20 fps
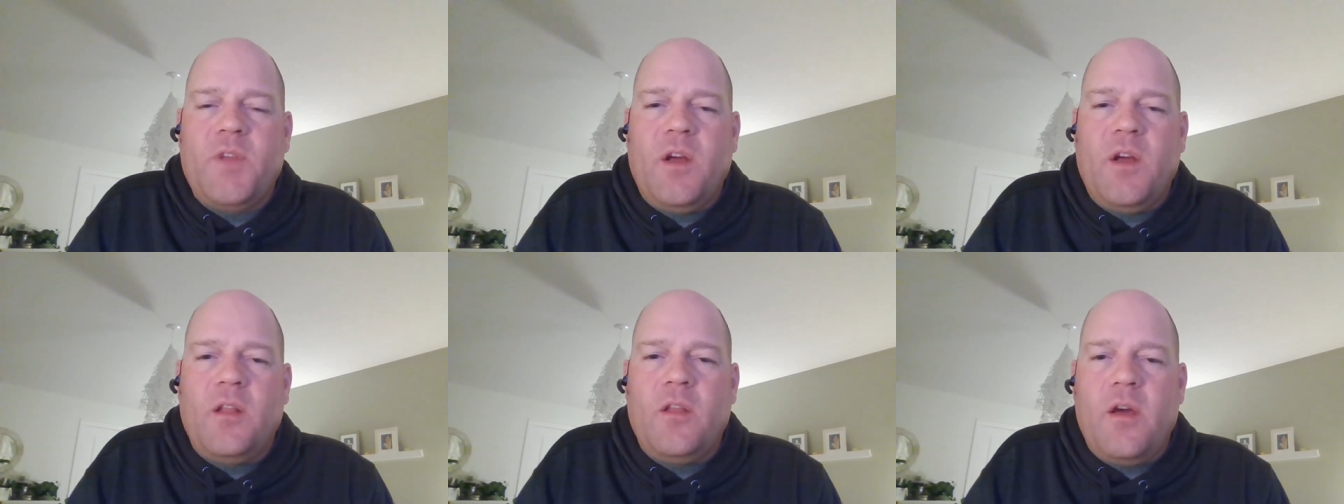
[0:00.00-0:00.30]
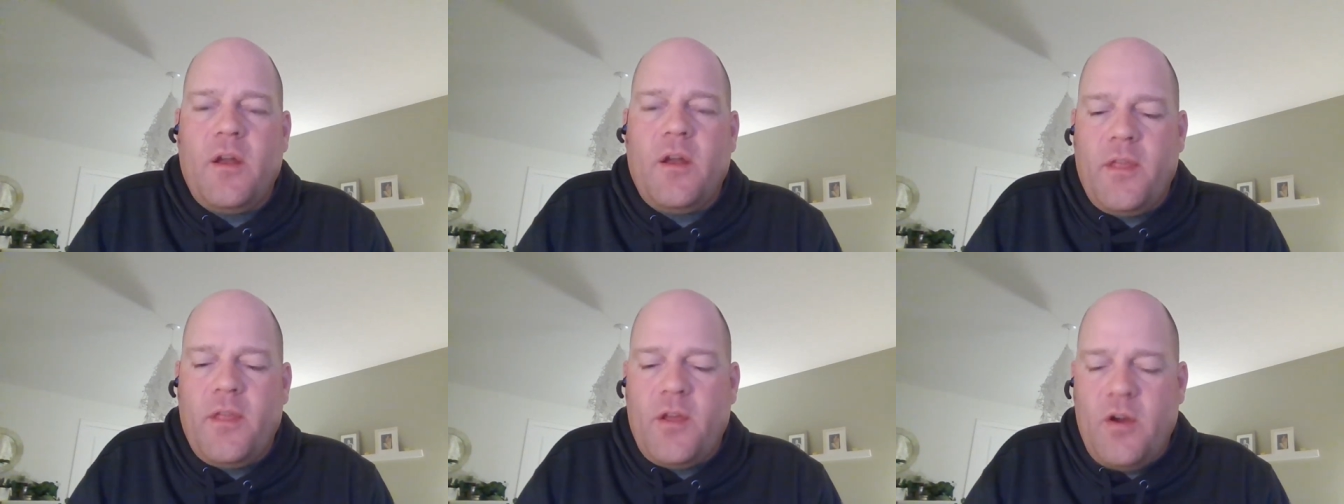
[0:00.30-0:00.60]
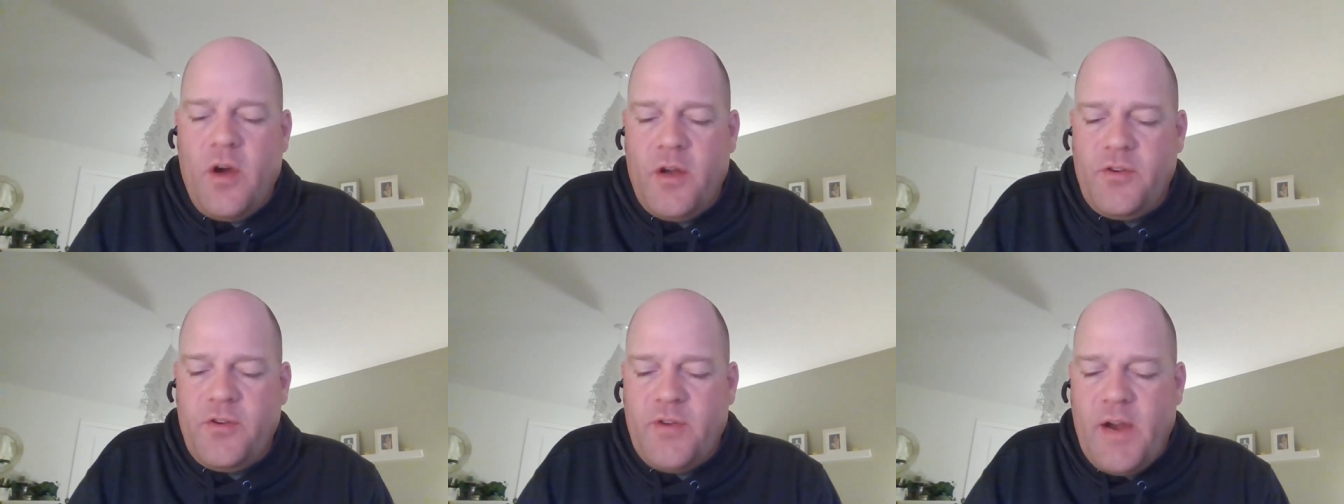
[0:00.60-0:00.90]
a lot of the
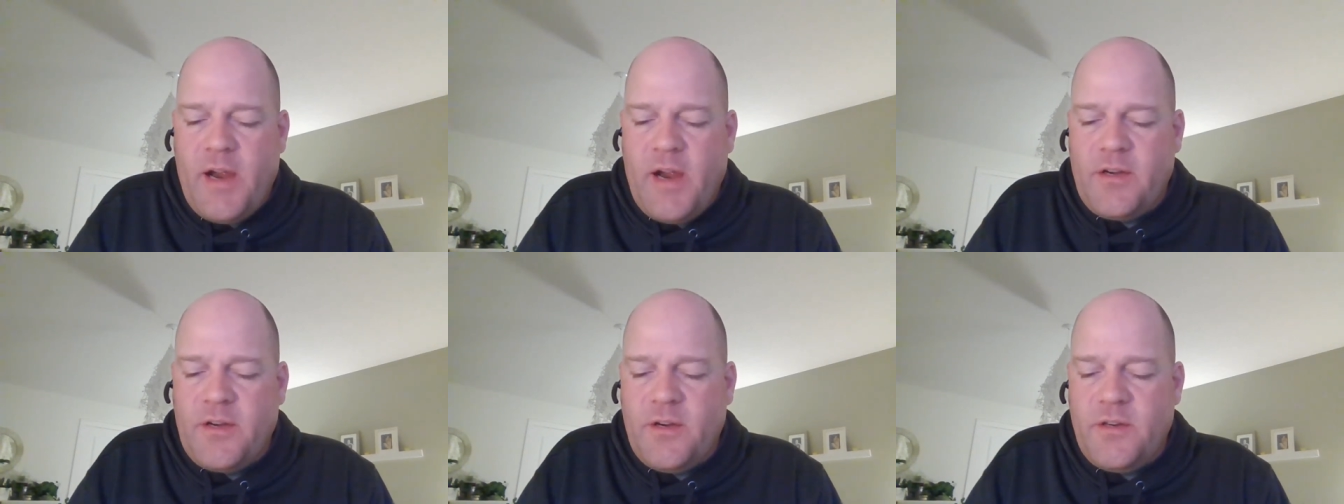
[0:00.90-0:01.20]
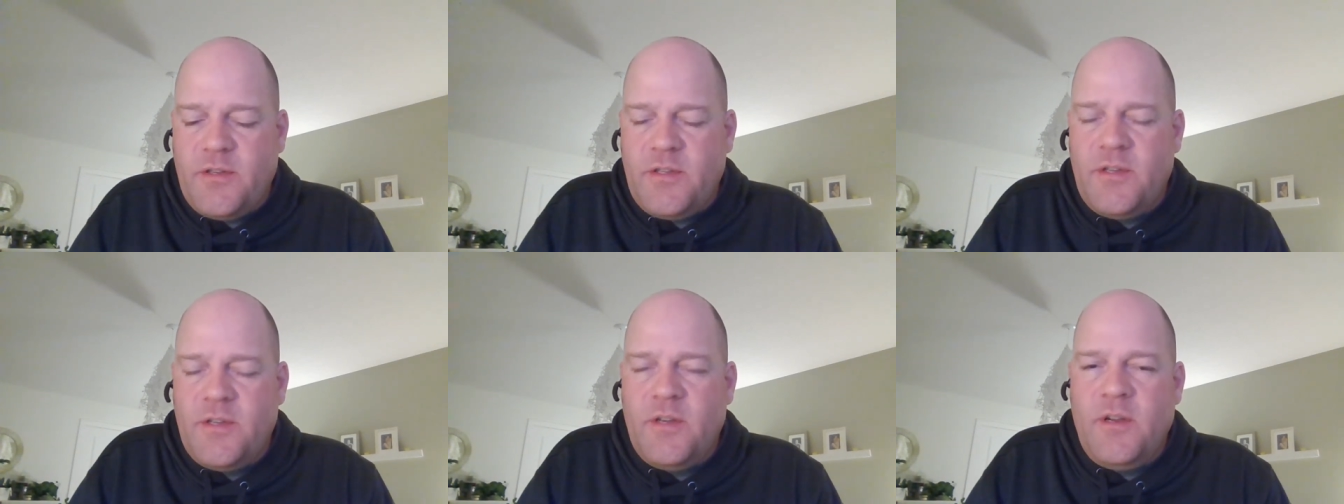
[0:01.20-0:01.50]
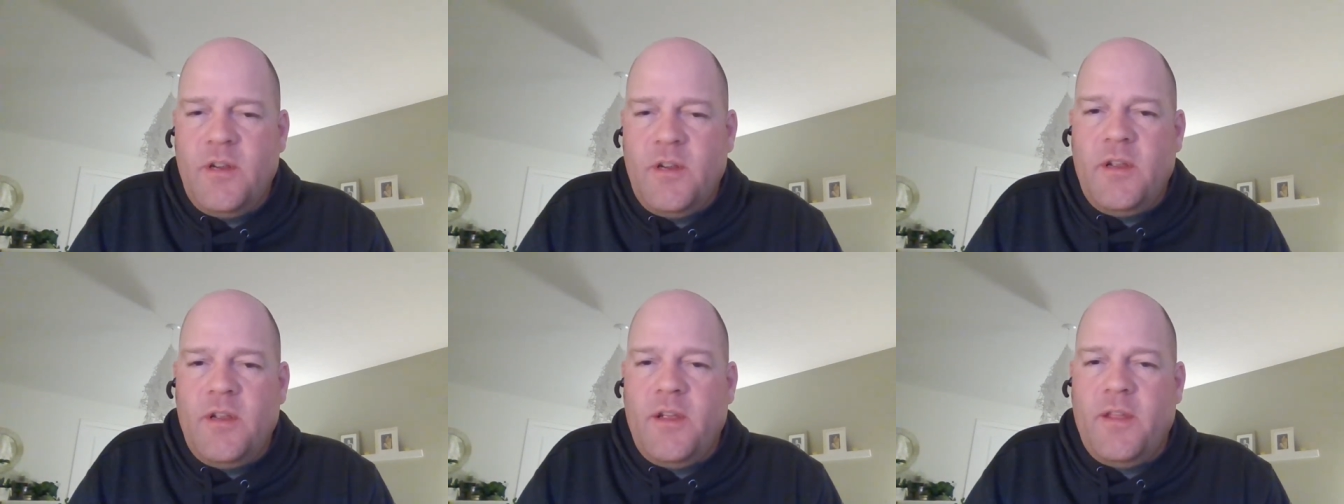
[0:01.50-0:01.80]
contractors,
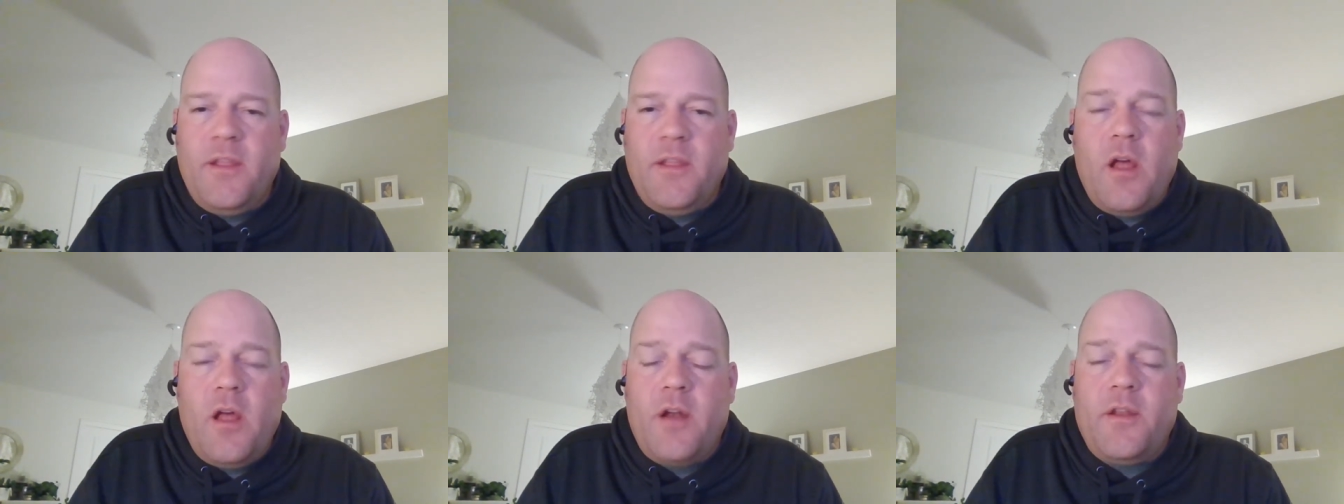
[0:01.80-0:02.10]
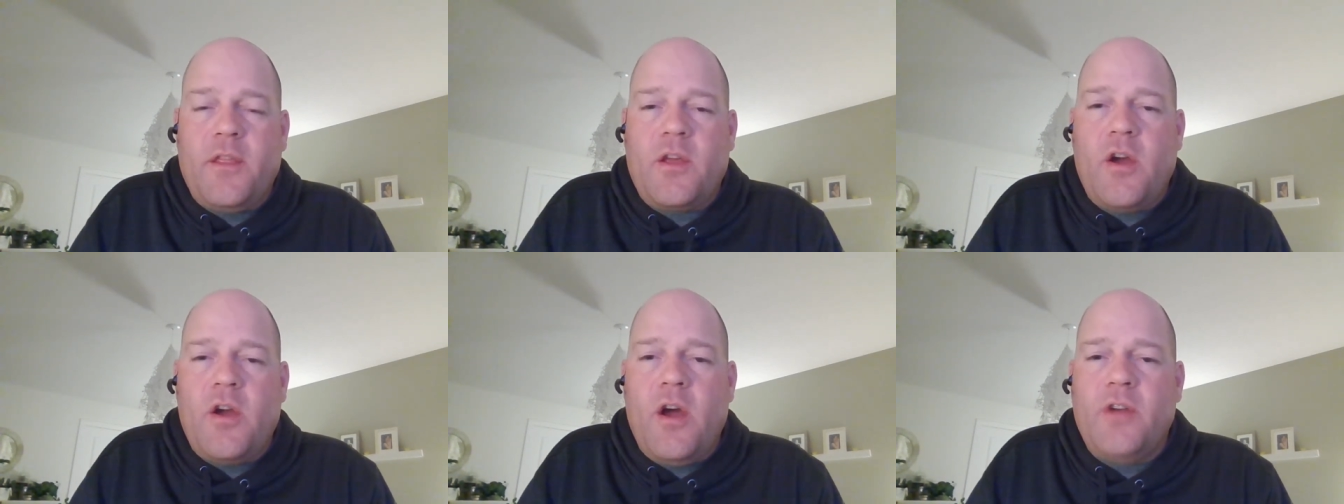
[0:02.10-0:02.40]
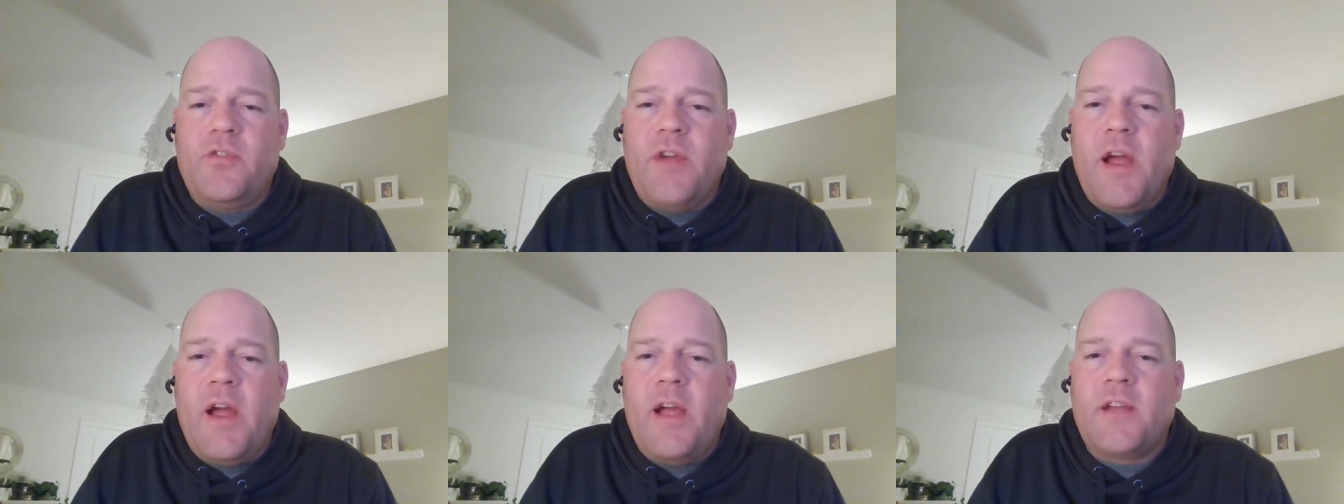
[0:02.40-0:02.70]
in a lot of the
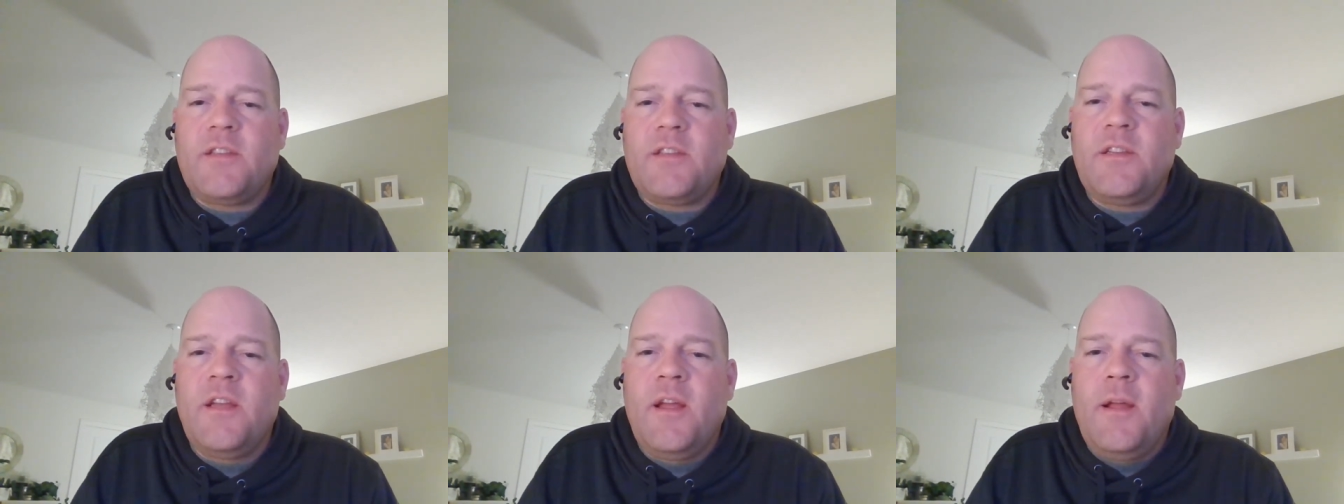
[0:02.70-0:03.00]
contracts.